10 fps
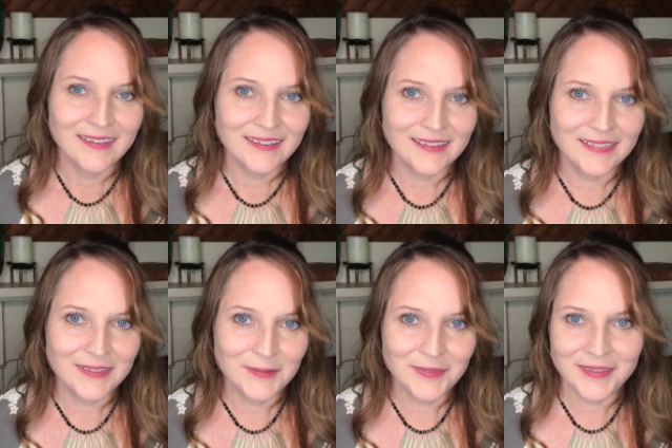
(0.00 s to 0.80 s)

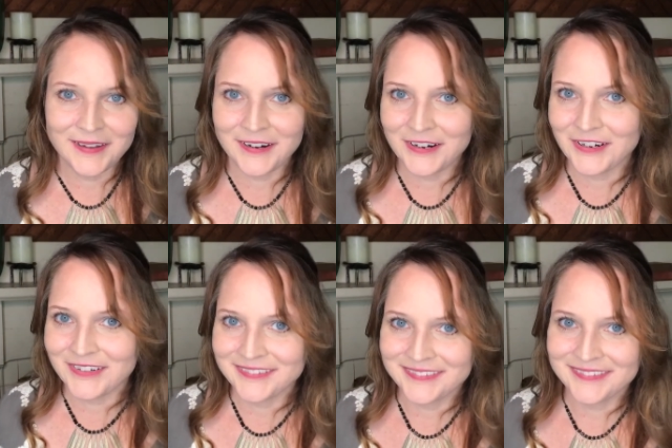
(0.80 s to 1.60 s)
Hello there.
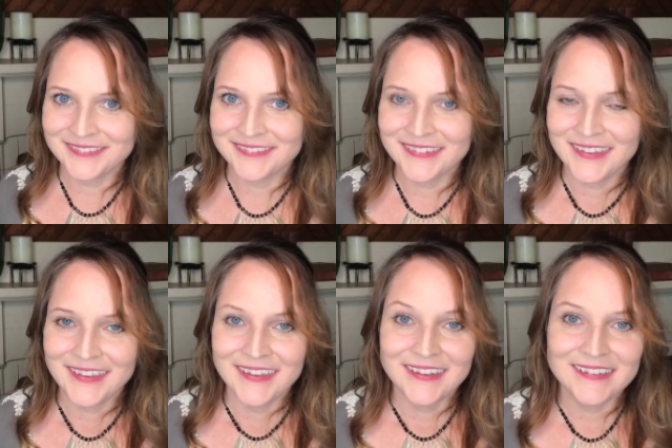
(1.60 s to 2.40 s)

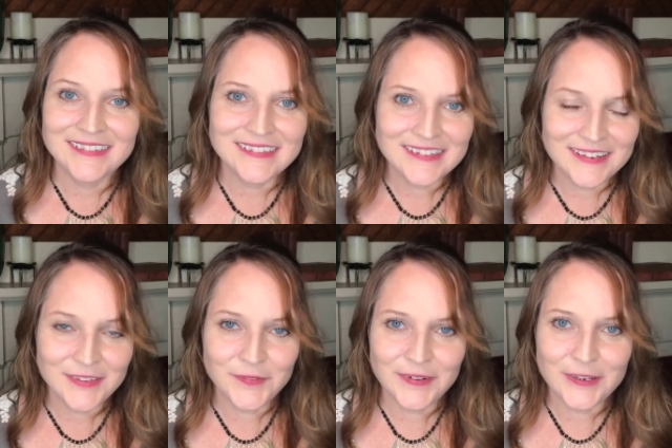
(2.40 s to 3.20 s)
In
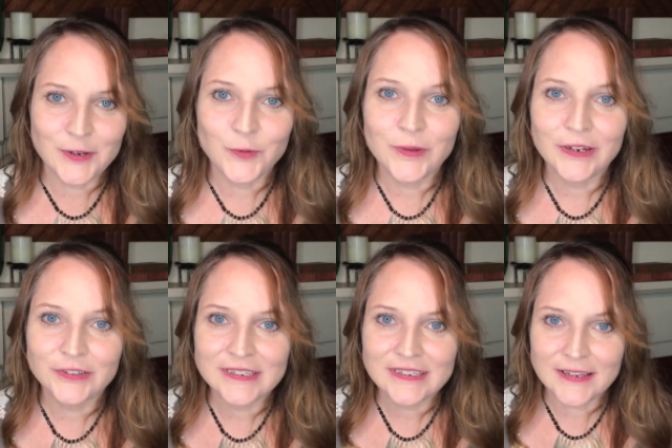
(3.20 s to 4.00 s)
today's video, we are
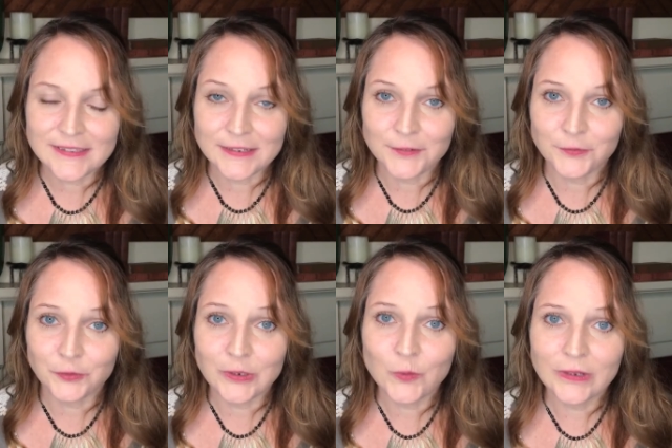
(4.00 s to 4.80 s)
discussing
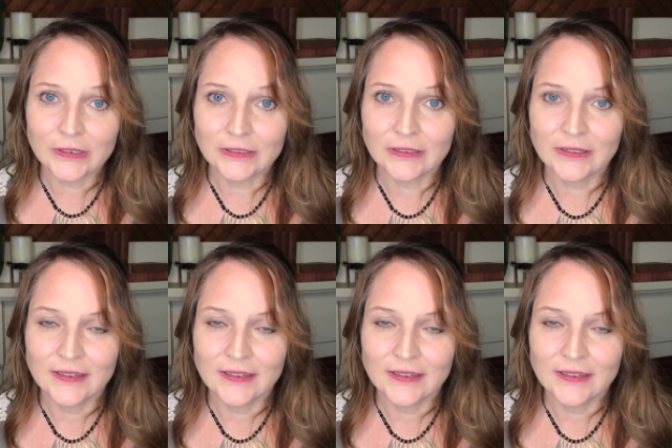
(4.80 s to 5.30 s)
free will